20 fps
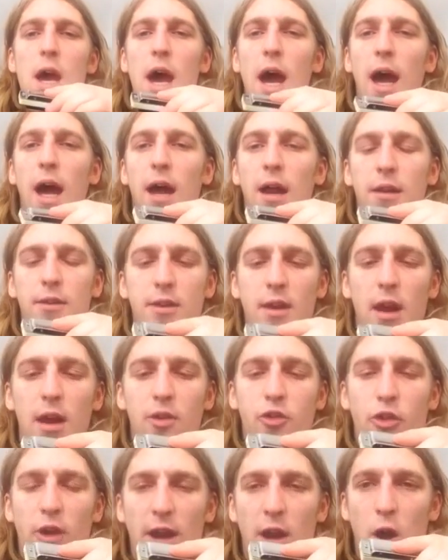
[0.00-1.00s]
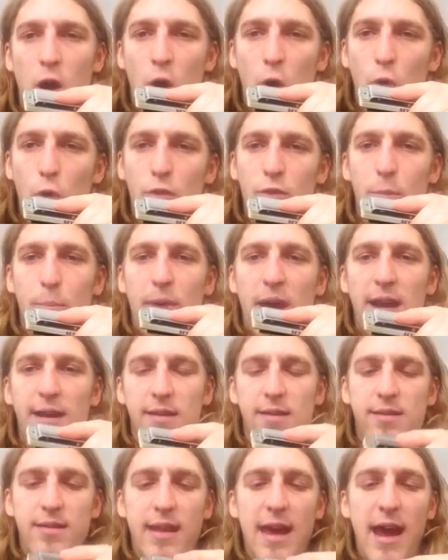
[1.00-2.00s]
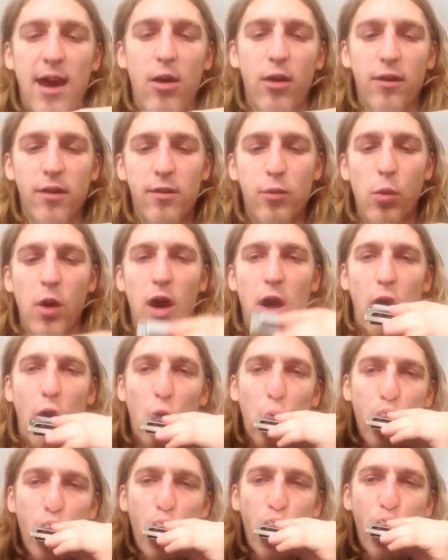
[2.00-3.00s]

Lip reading: And try and hold the bends down as well.